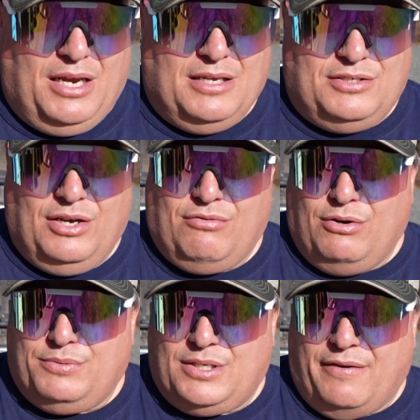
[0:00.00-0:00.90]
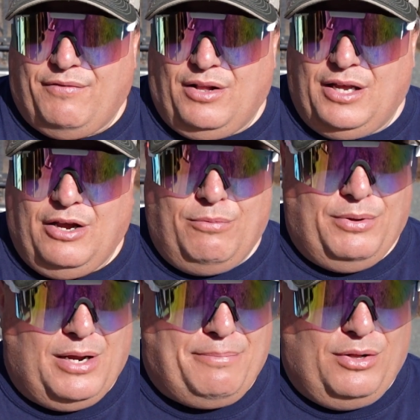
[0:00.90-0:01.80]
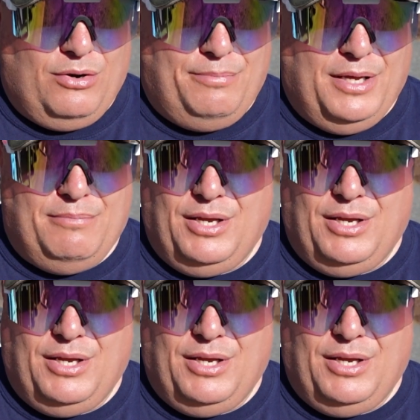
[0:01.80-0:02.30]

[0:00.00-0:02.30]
because the groups definitely open up a little bit.